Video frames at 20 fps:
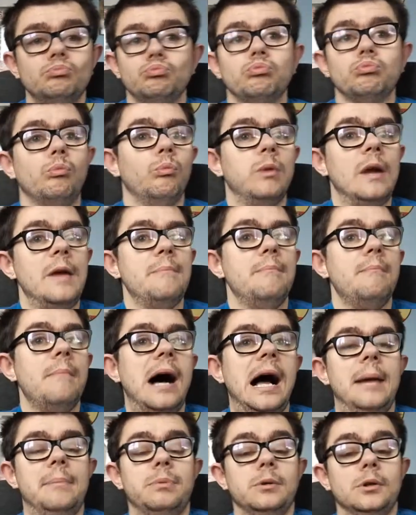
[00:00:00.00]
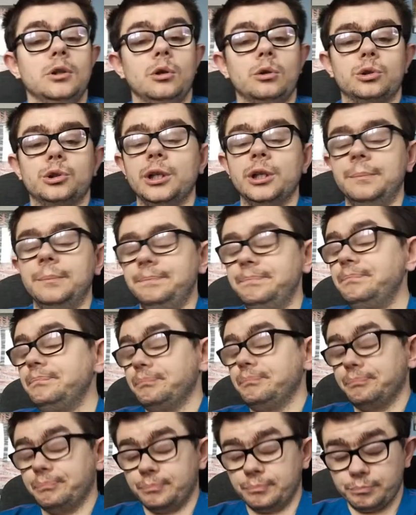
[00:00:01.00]
with my production
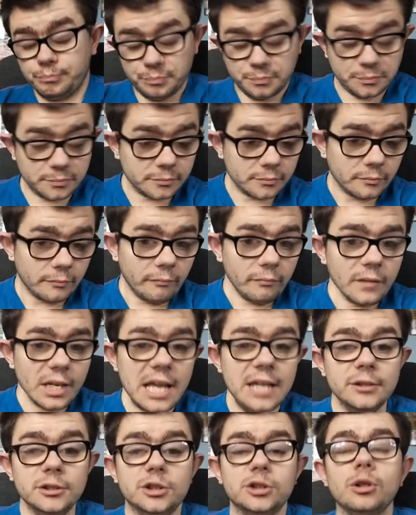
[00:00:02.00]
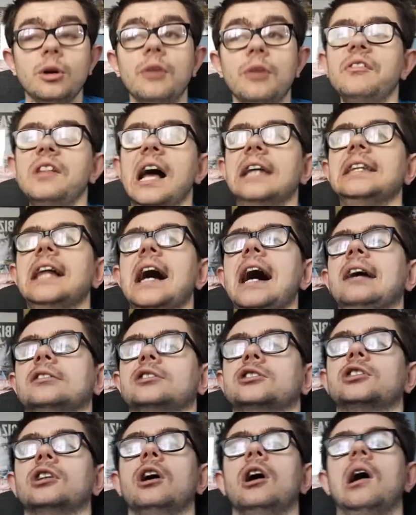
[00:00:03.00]
and stuff like that.
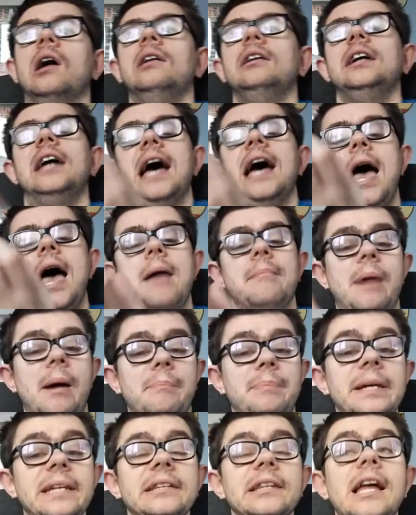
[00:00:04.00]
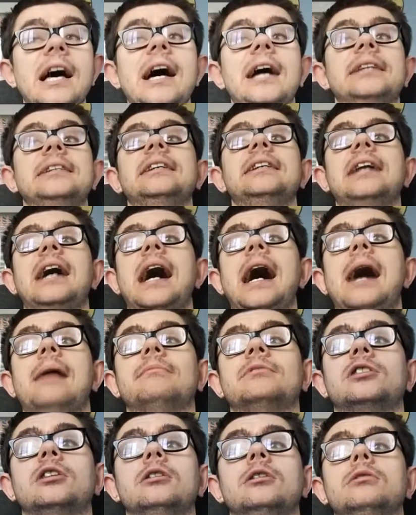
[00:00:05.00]
So I've been learning
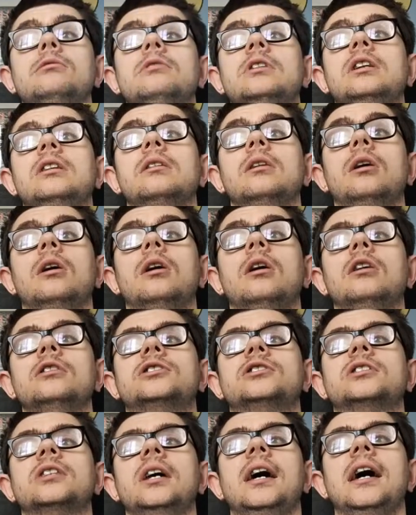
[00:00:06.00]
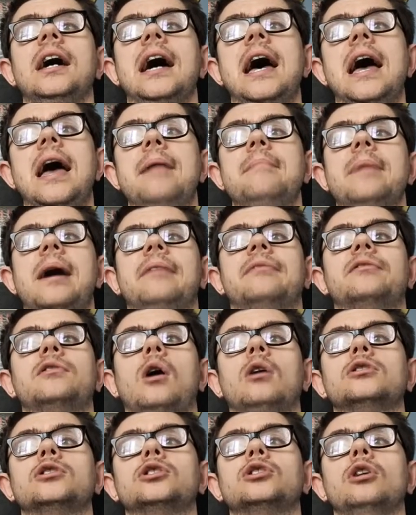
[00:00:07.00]
absolutely loads. I've
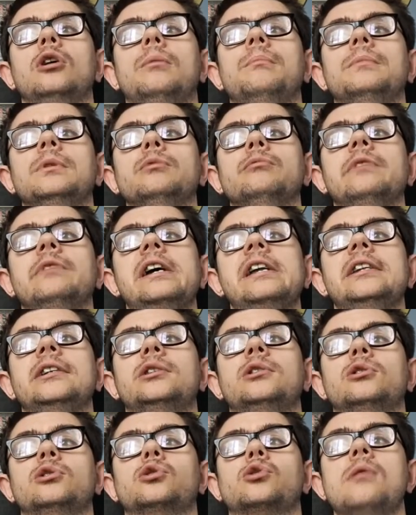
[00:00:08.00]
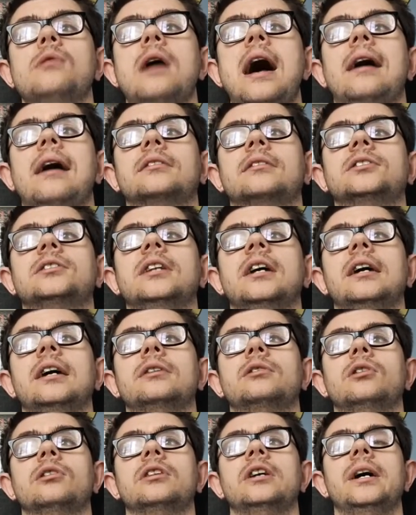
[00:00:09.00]
got some really good tracks
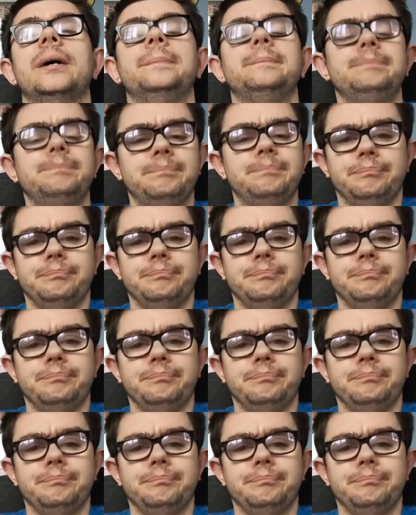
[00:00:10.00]
that are gonna